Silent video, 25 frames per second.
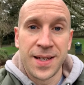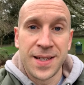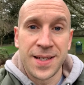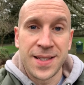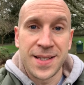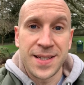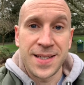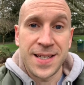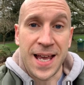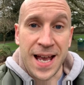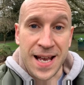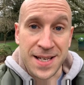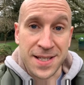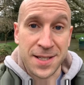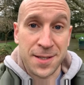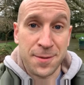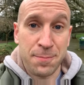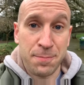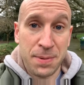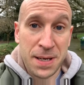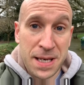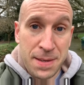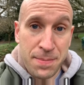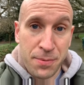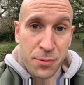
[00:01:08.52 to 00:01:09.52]
Yes,
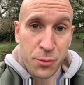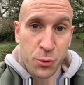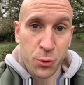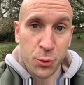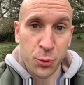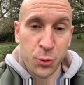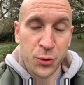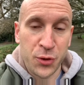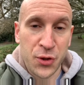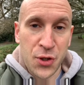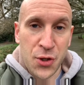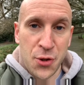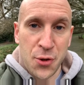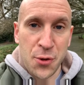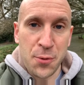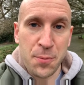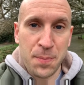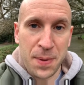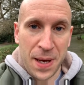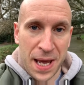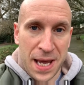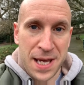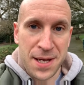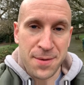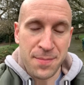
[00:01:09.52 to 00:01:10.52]
people do
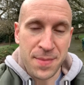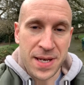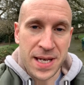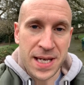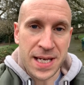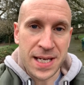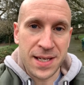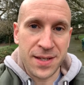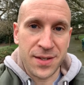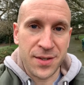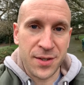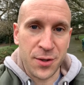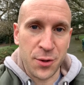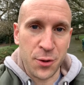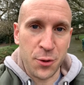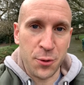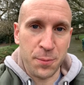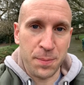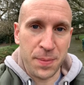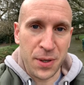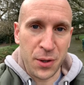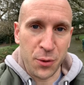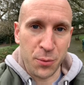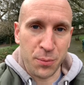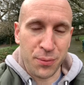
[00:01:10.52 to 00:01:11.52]
pay me to
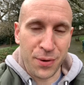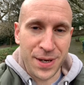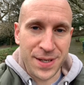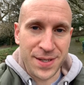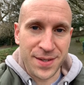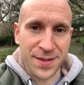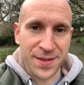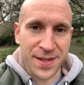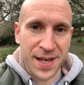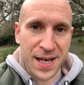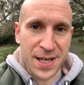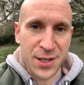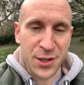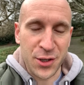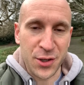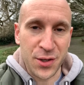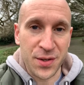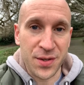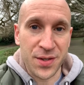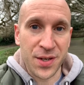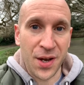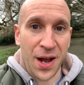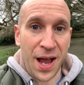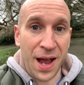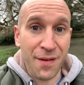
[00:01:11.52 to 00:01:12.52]
build
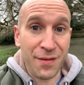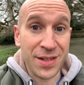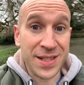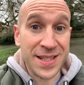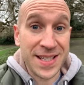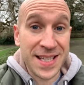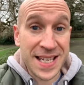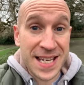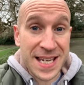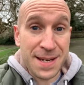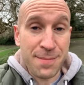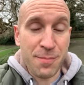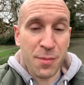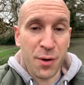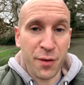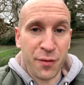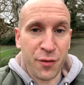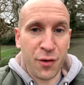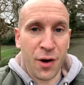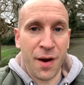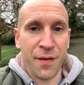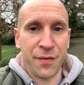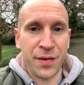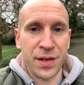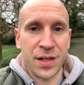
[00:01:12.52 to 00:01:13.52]
presentations. I have a team of
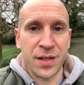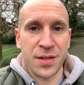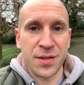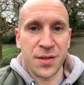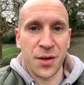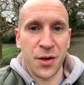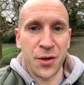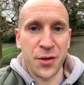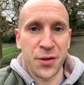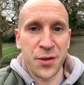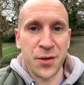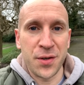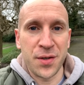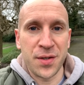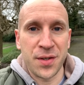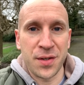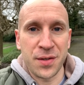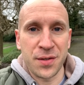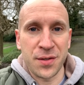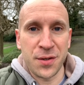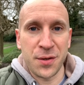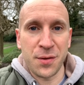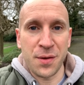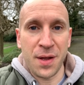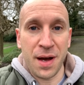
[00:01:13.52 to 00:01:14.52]
graphic designers that
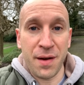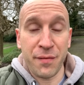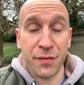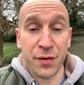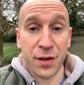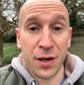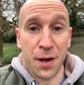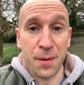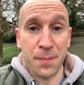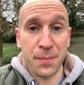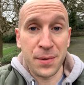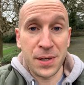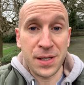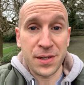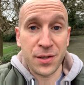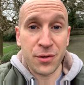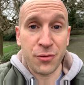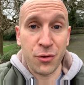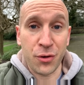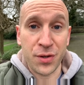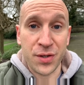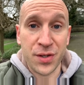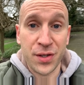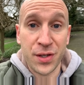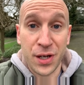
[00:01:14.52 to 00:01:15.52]
do that for companies
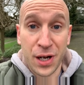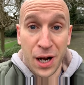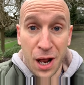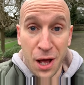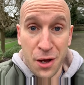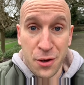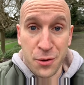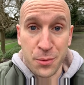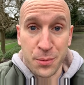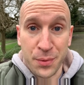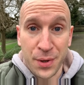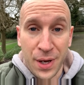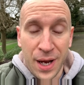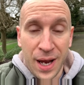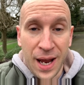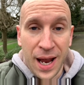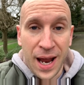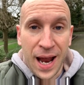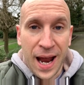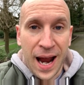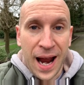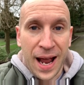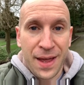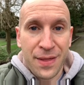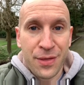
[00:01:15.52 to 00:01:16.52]
across the globe.
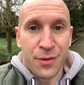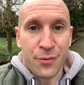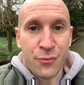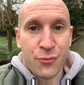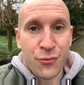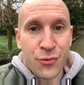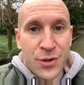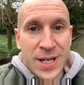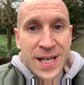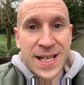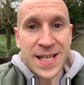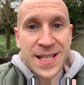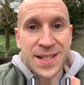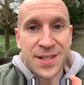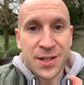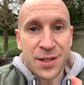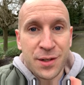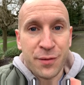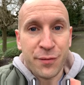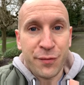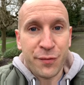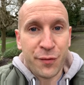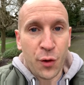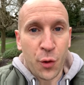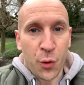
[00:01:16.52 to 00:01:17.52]
And the reason
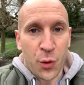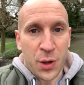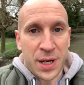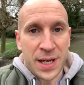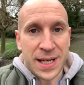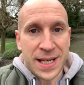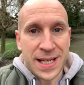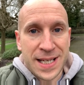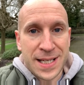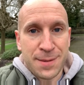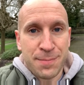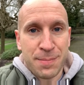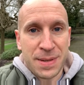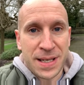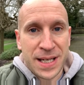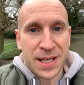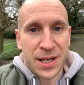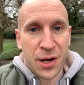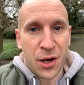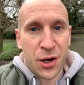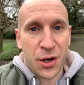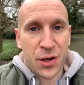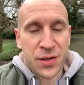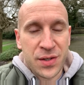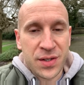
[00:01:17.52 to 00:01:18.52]
for it is
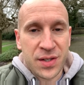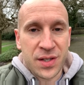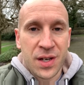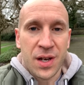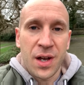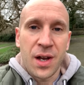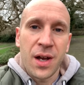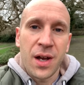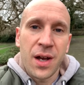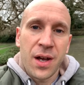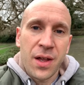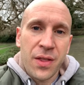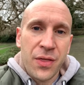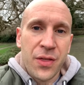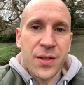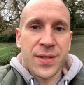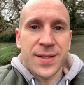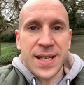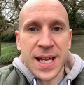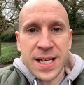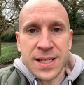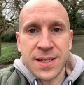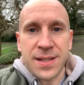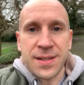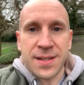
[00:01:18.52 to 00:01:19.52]
because the
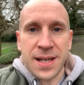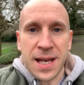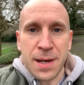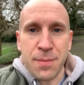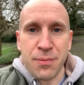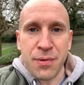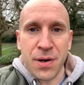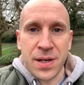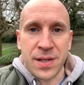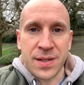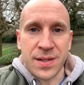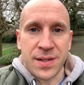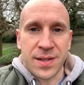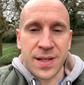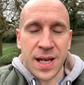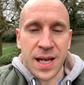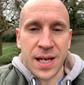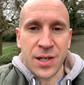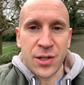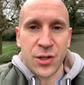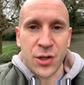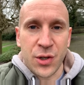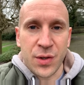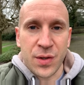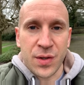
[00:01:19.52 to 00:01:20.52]
day-to-day
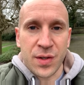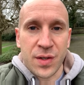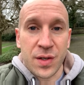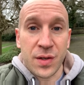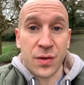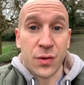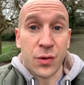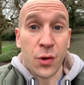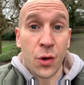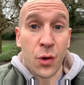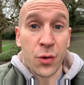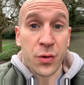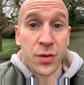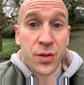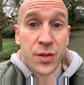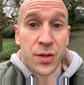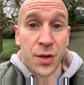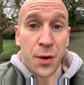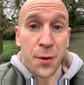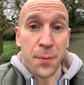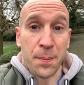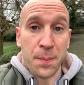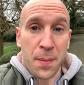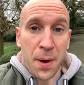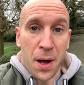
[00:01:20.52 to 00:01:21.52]
presentations, not
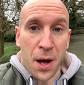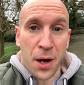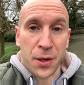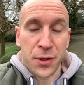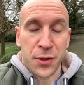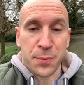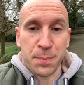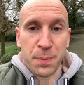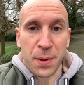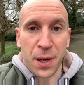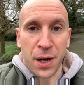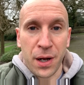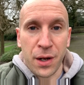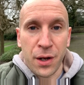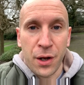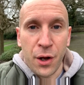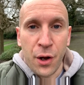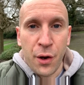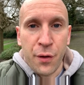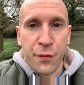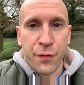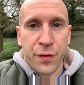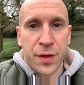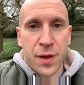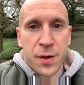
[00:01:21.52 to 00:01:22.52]
so much, but
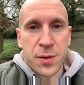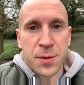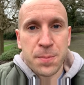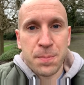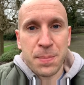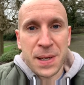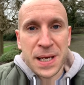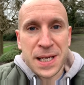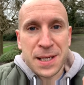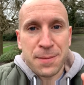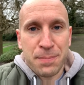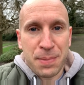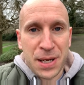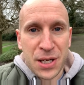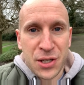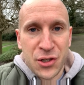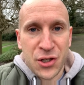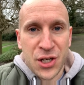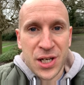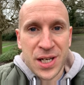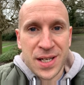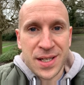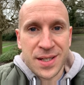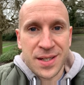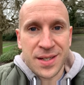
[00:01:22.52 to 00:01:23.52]
for those big
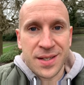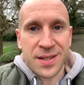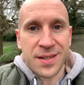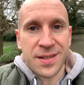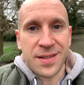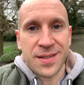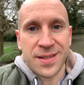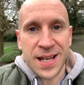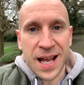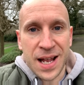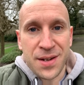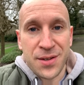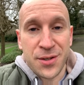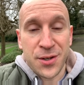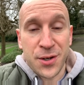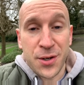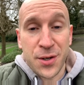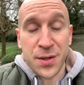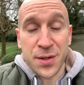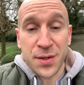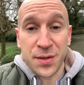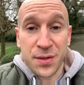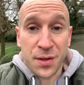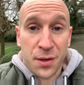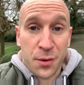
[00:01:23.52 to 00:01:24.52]
pitches,
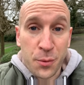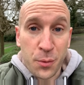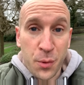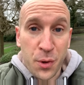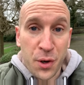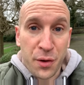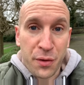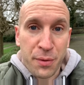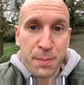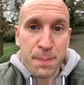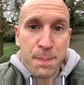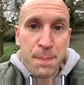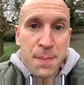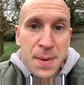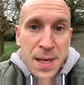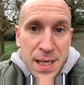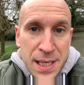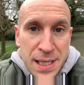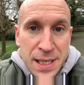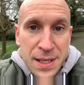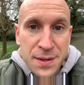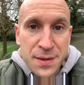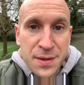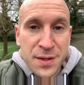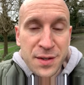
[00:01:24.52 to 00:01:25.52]
tenders that are worth
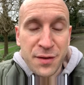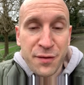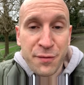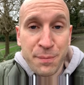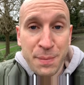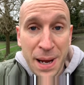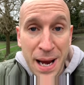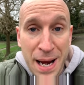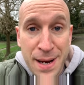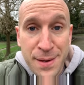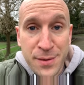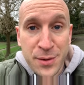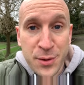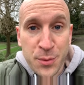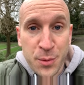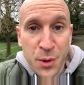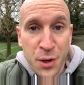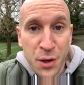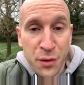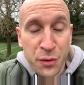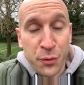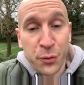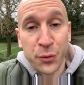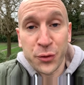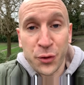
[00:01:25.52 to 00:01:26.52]
millions of pounds
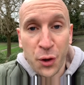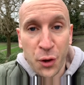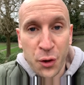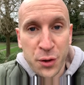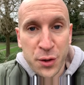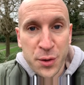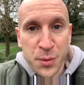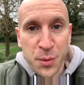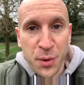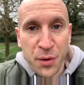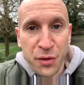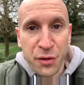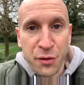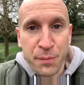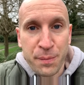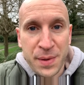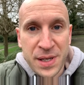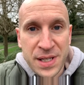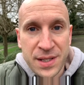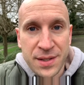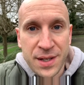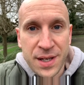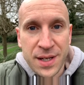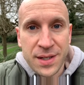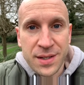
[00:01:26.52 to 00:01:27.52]
worth or dollars worth of
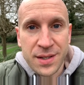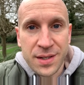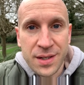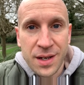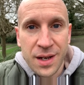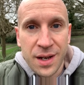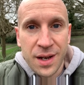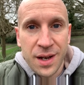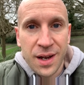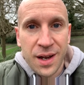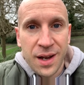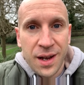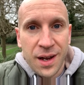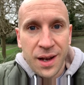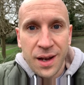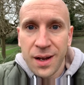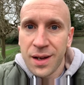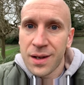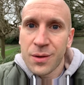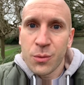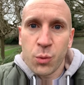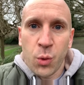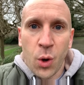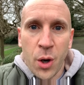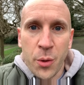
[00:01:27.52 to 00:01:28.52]
business,
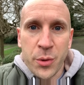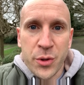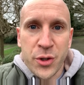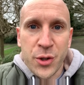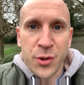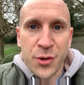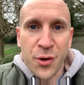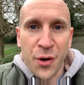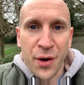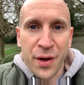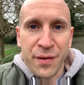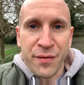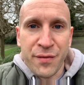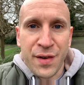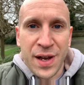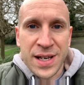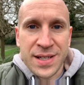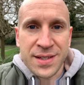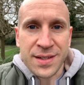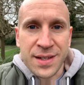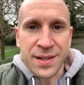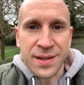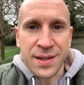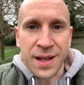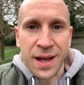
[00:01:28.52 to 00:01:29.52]
why would you not
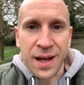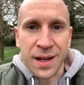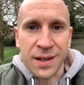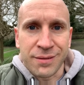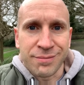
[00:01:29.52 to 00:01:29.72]
invest in that?